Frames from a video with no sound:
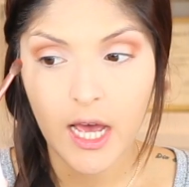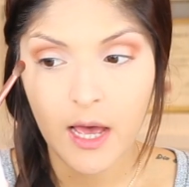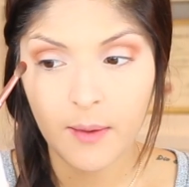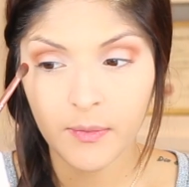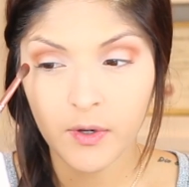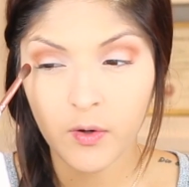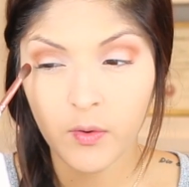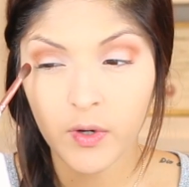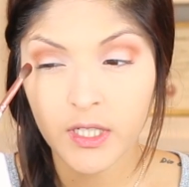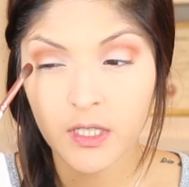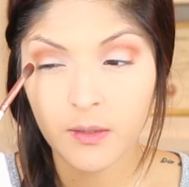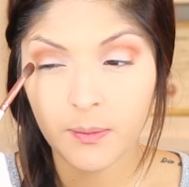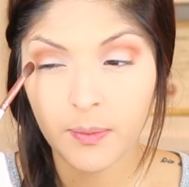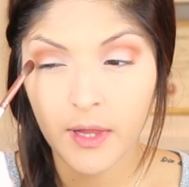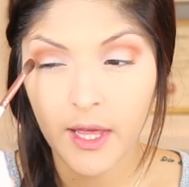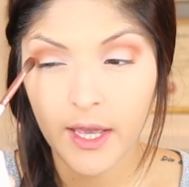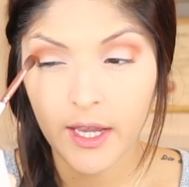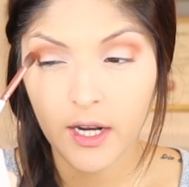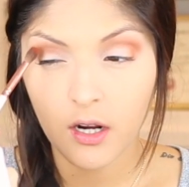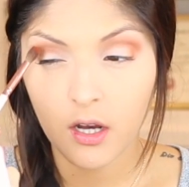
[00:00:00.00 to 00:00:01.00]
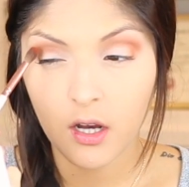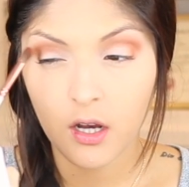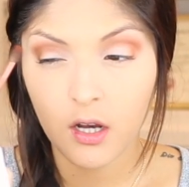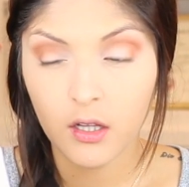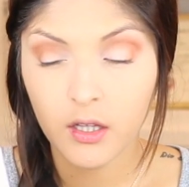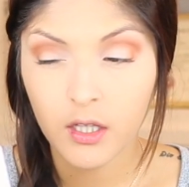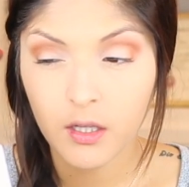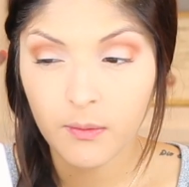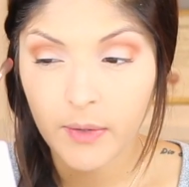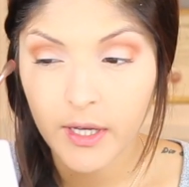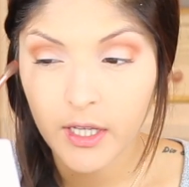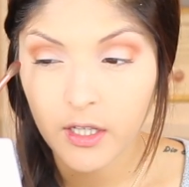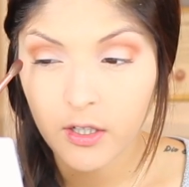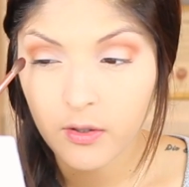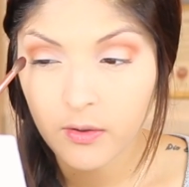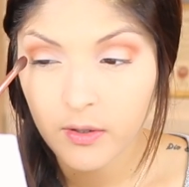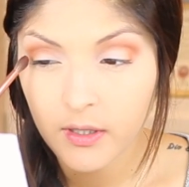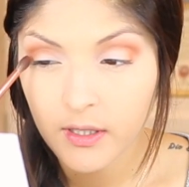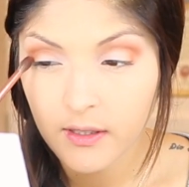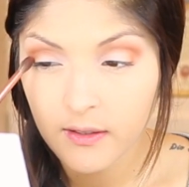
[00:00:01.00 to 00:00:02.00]
I'm going to apply it all in my
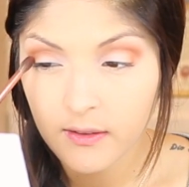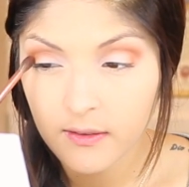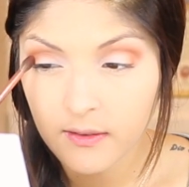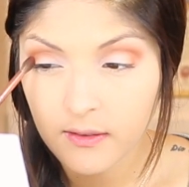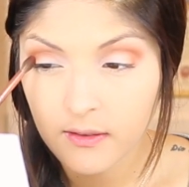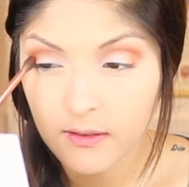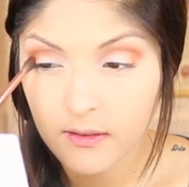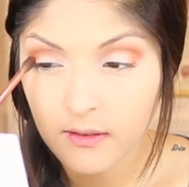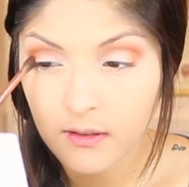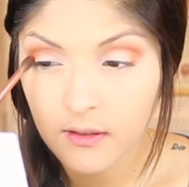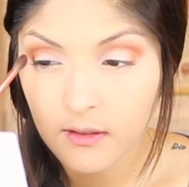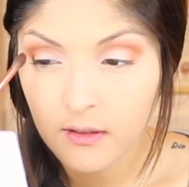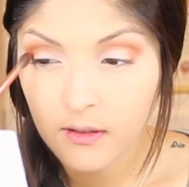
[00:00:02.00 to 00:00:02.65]
crease.